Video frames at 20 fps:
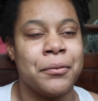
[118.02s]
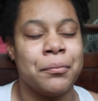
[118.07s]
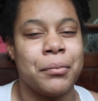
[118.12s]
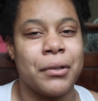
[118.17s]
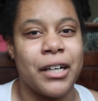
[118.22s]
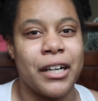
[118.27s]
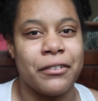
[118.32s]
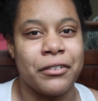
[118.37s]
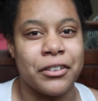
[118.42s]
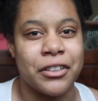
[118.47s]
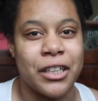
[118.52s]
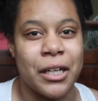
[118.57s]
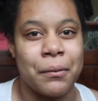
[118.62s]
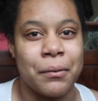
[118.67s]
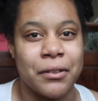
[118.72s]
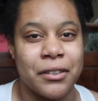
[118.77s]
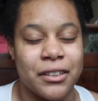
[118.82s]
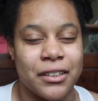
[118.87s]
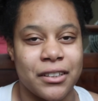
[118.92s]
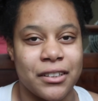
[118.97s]
But every
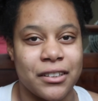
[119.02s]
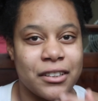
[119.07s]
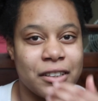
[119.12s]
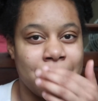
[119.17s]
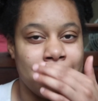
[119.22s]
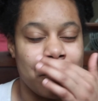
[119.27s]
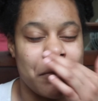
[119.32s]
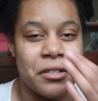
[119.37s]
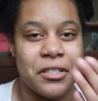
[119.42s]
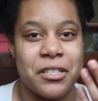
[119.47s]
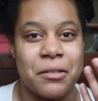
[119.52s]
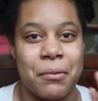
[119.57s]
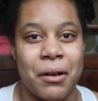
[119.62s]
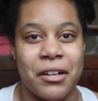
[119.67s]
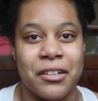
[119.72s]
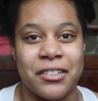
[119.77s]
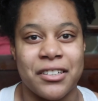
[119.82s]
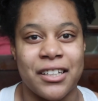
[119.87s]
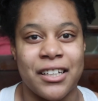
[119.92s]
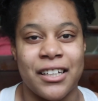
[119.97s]
time someone
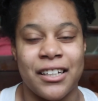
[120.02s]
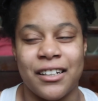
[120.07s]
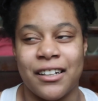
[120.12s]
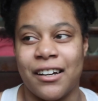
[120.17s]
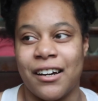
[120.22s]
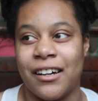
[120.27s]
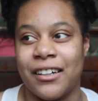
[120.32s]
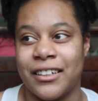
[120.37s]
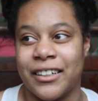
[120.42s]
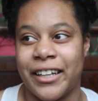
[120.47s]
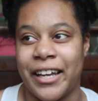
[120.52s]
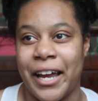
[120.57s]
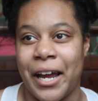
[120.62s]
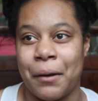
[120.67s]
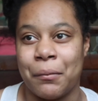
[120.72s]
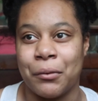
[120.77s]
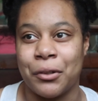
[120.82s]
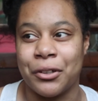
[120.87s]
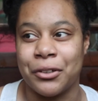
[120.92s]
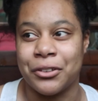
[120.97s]
smells it on
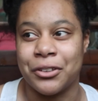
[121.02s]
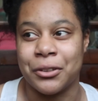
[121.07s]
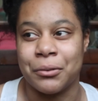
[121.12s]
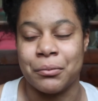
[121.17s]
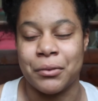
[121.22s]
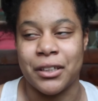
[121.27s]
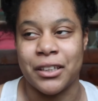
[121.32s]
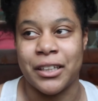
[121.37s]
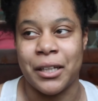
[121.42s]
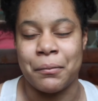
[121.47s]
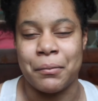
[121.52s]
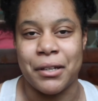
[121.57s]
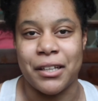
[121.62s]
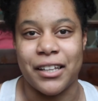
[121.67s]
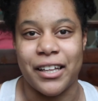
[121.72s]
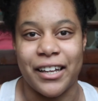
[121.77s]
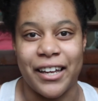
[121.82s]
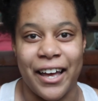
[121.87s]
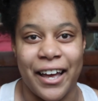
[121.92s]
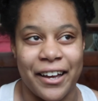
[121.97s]
camera or something, they be
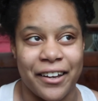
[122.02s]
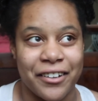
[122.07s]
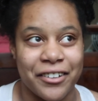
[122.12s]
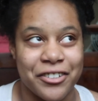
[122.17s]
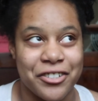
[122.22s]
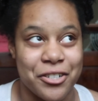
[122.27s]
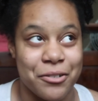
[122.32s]
like hecka